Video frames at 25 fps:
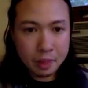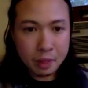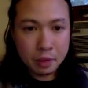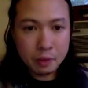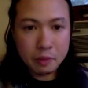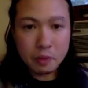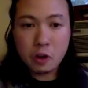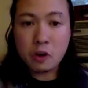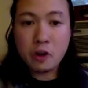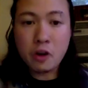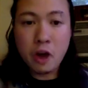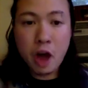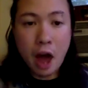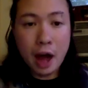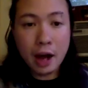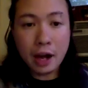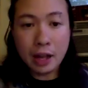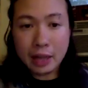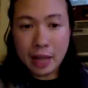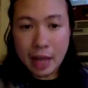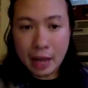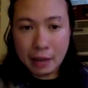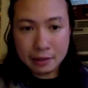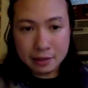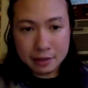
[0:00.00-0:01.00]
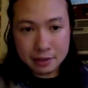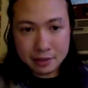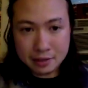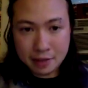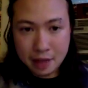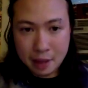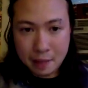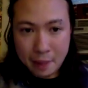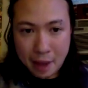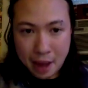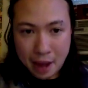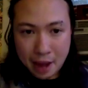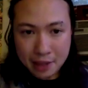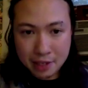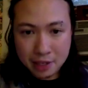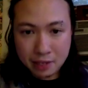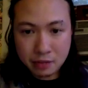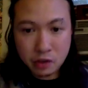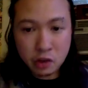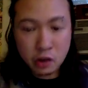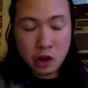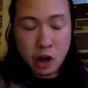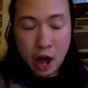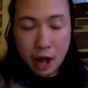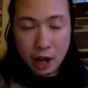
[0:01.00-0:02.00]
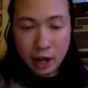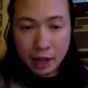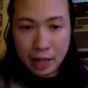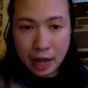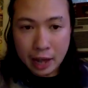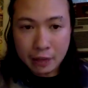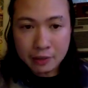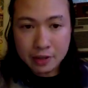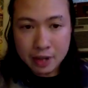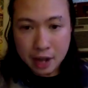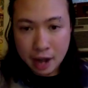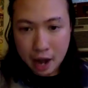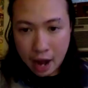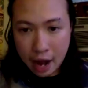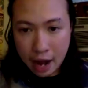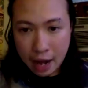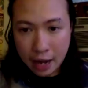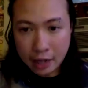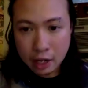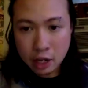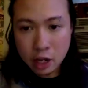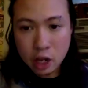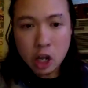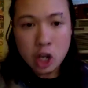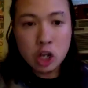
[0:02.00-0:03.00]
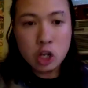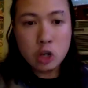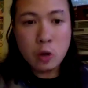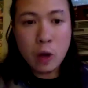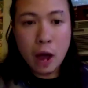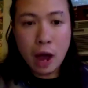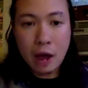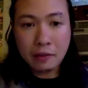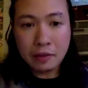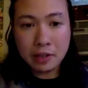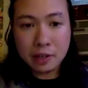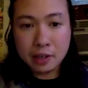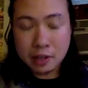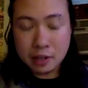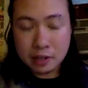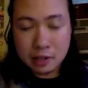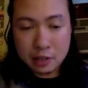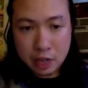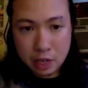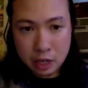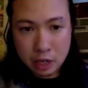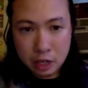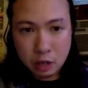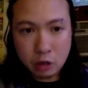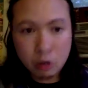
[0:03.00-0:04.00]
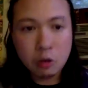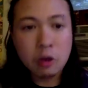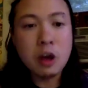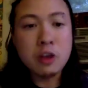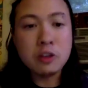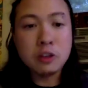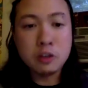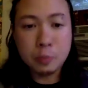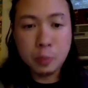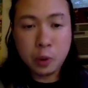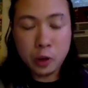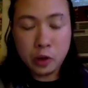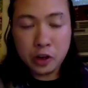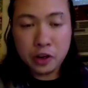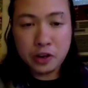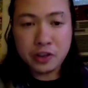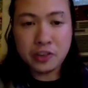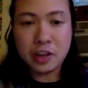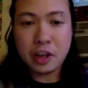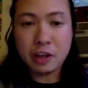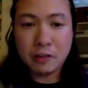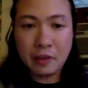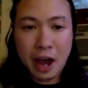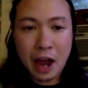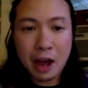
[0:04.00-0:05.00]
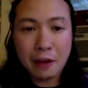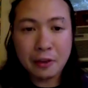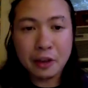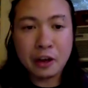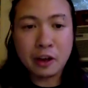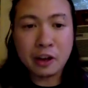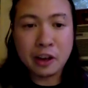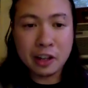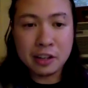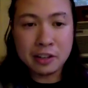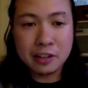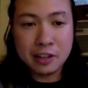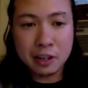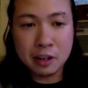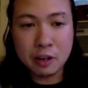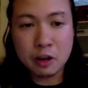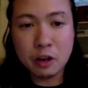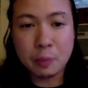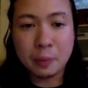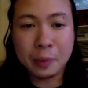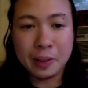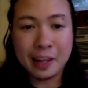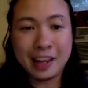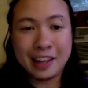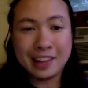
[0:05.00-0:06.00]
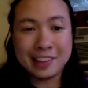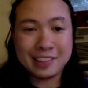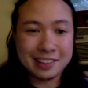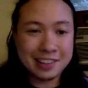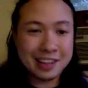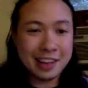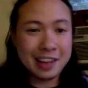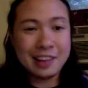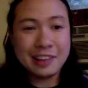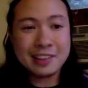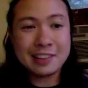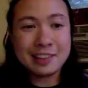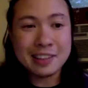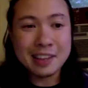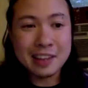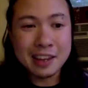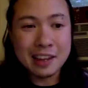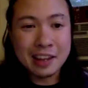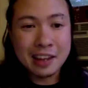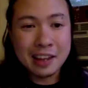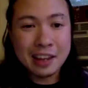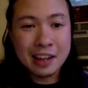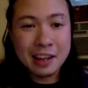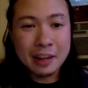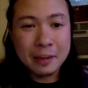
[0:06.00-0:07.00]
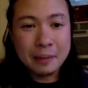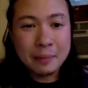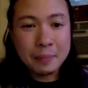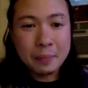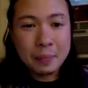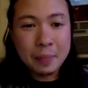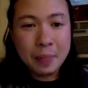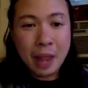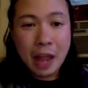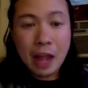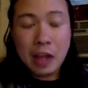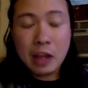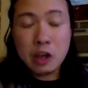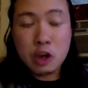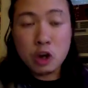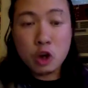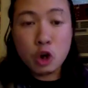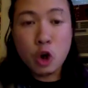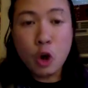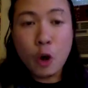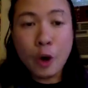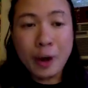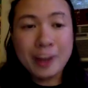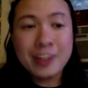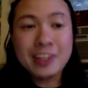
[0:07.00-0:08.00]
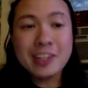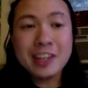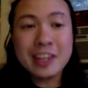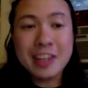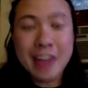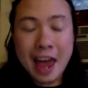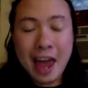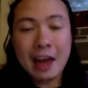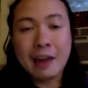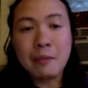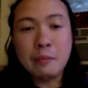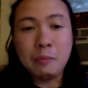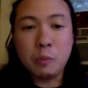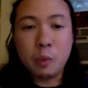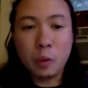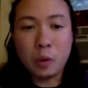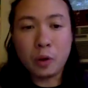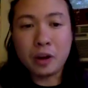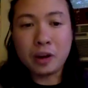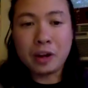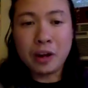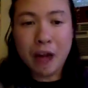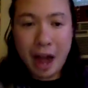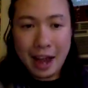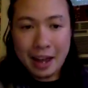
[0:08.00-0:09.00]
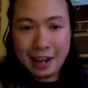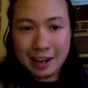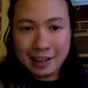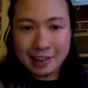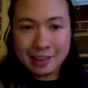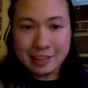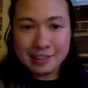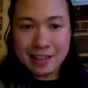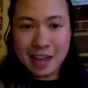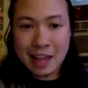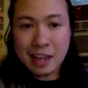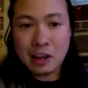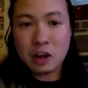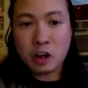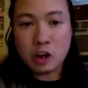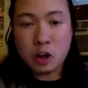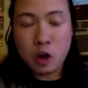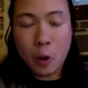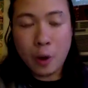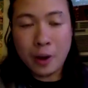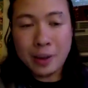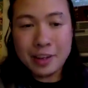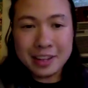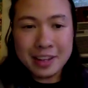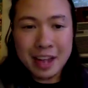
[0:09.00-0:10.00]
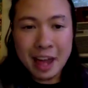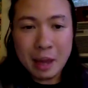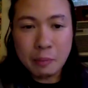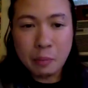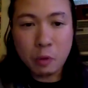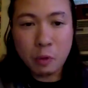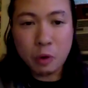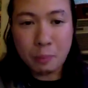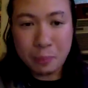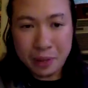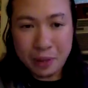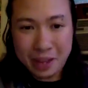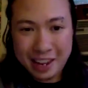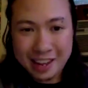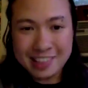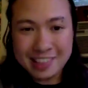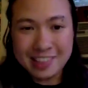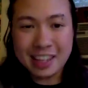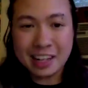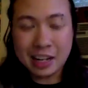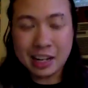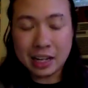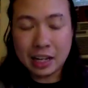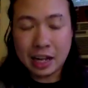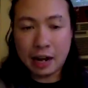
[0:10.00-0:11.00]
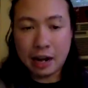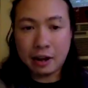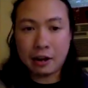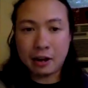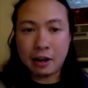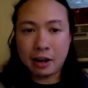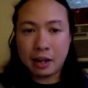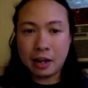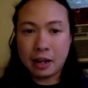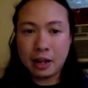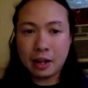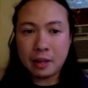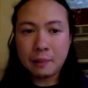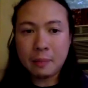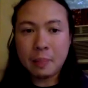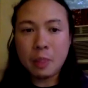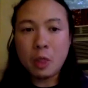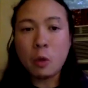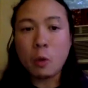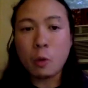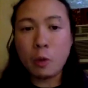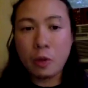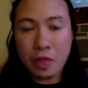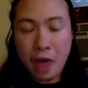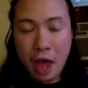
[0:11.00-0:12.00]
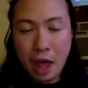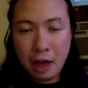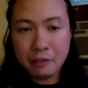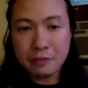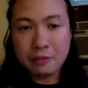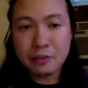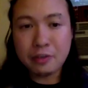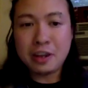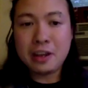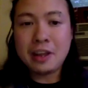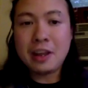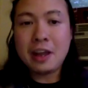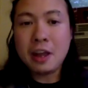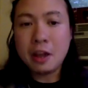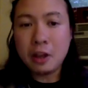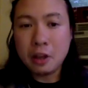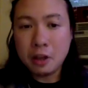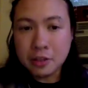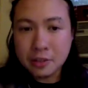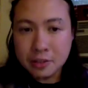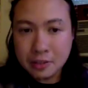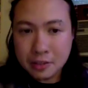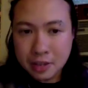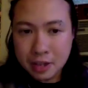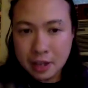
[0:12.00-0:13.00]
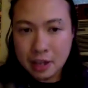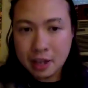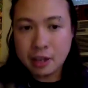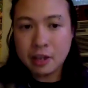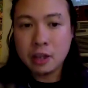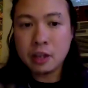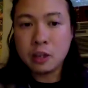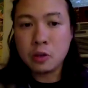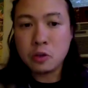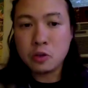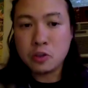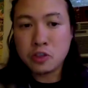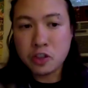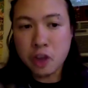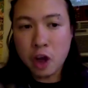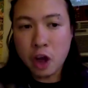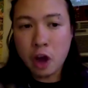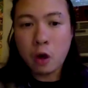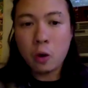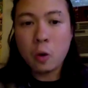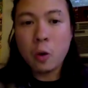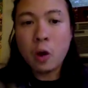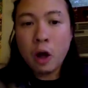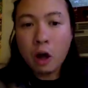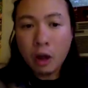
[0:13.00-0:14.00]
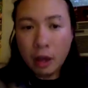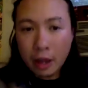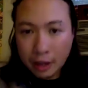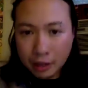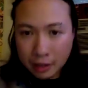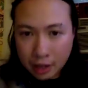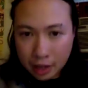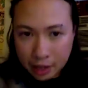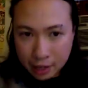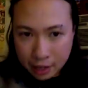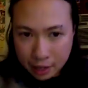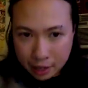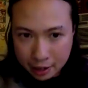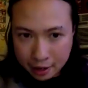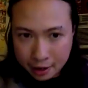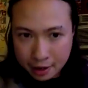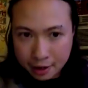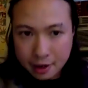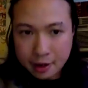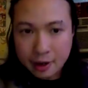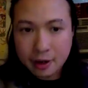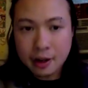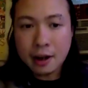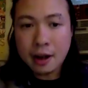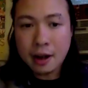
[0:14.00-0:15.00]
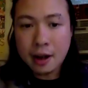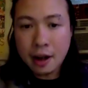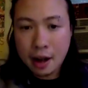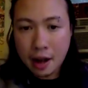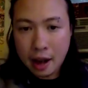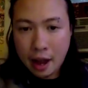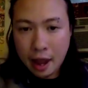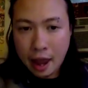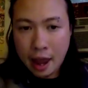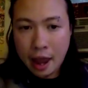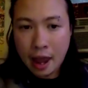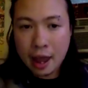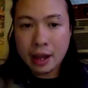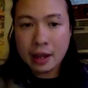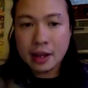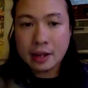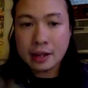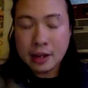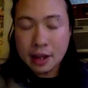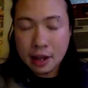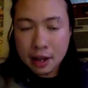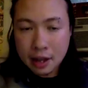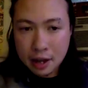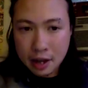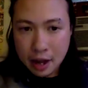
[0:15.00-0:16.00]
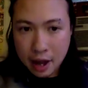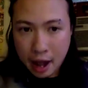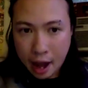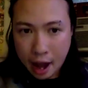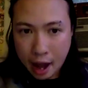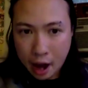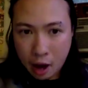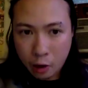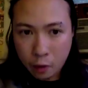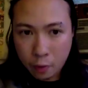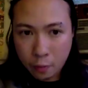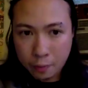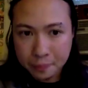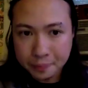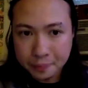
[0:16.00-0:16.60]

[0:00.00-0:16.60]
You're not allowed to stay passive. You're not allowed to hide. You have to continue to put yourself out there and continue to plant seeds. And you're going to get more guidance, and you're going to get more peace and clarity with every seed you sow in the here and now.